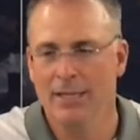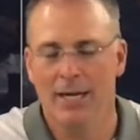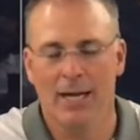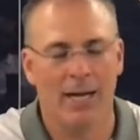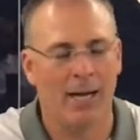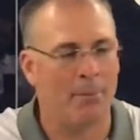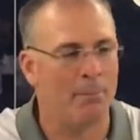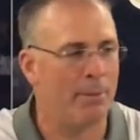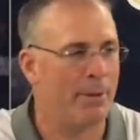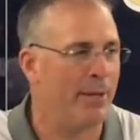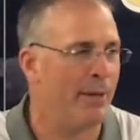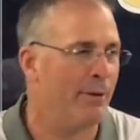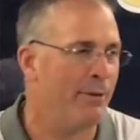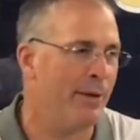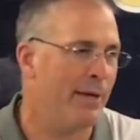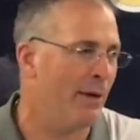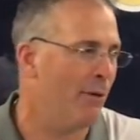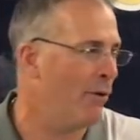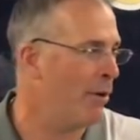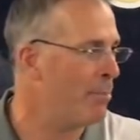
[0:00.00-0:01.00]
Um, but you know,
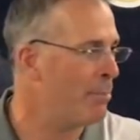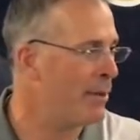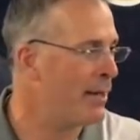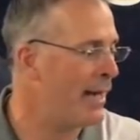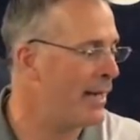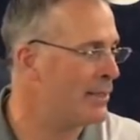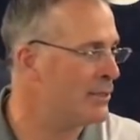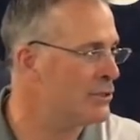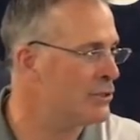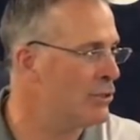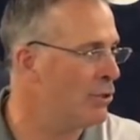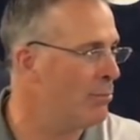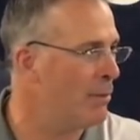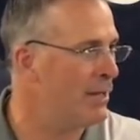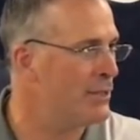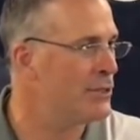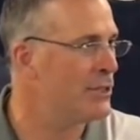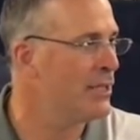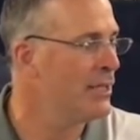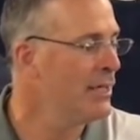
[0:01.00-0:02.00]
you can only protect it so
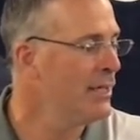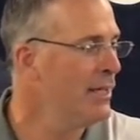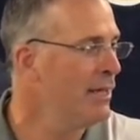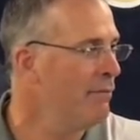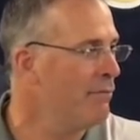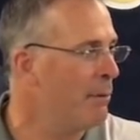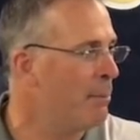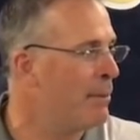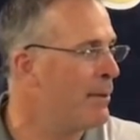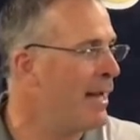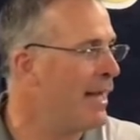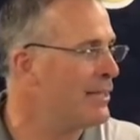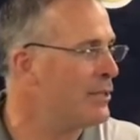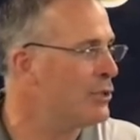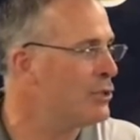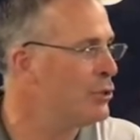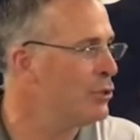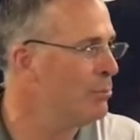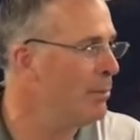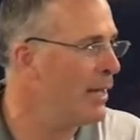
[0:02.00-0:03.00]
much. If you protect
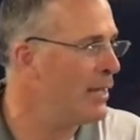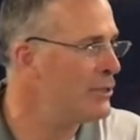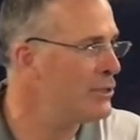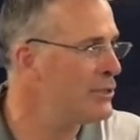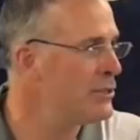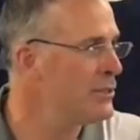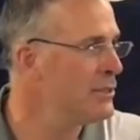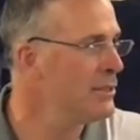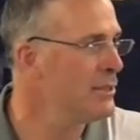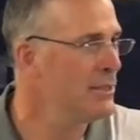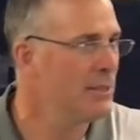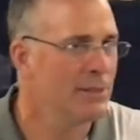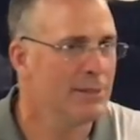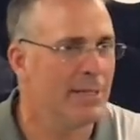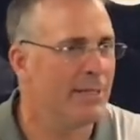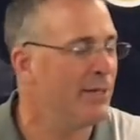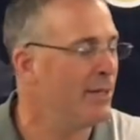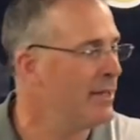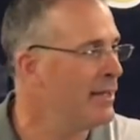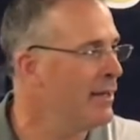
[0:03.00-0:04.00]
it too much,
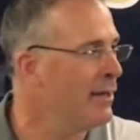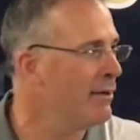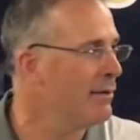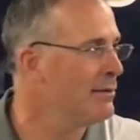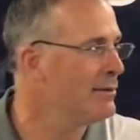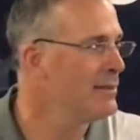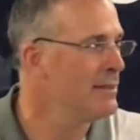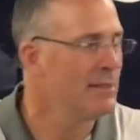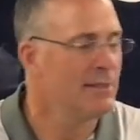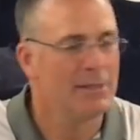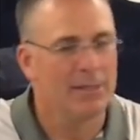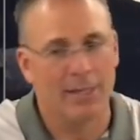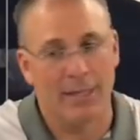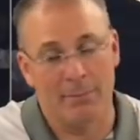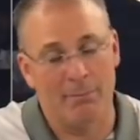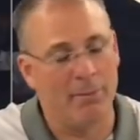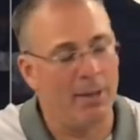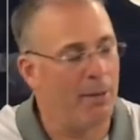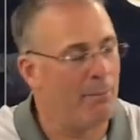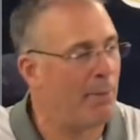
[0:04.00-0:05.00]
then you, you know,
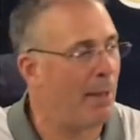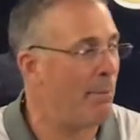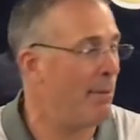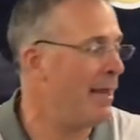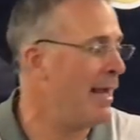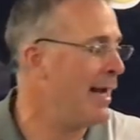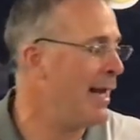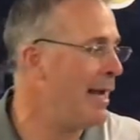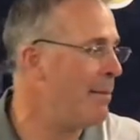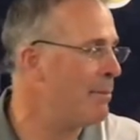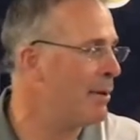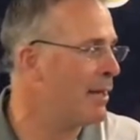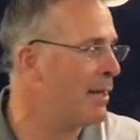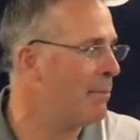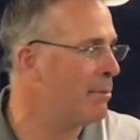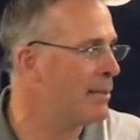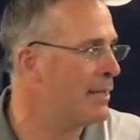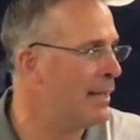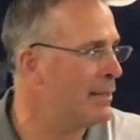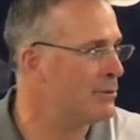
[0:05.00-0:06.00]
and, and maybe that happened a
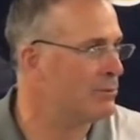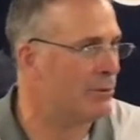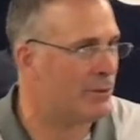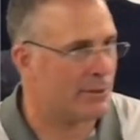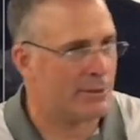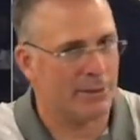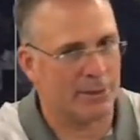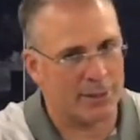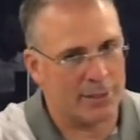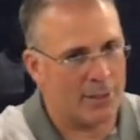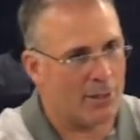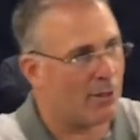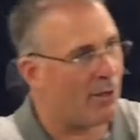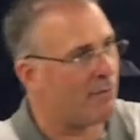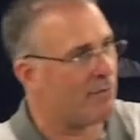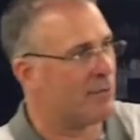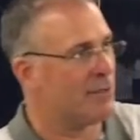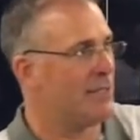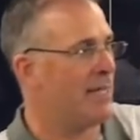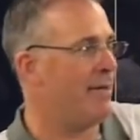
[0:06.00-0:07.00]
couple times where you cut
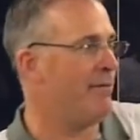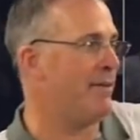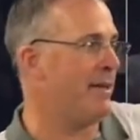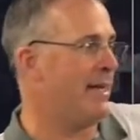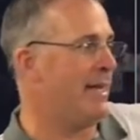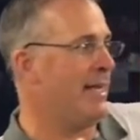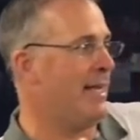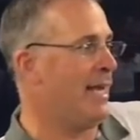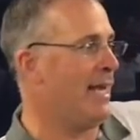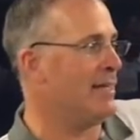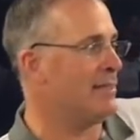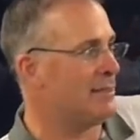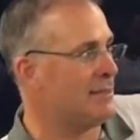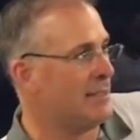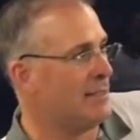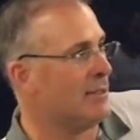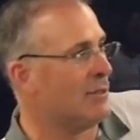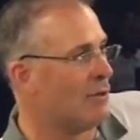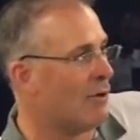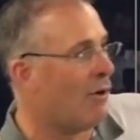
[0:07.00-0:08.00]
off a safety and he can't see
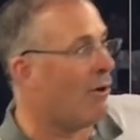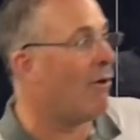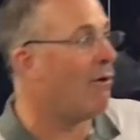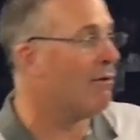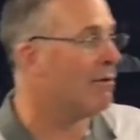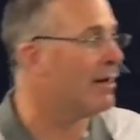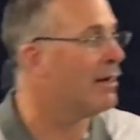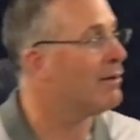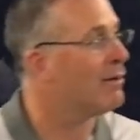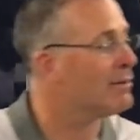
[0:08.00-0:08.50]
the call, and then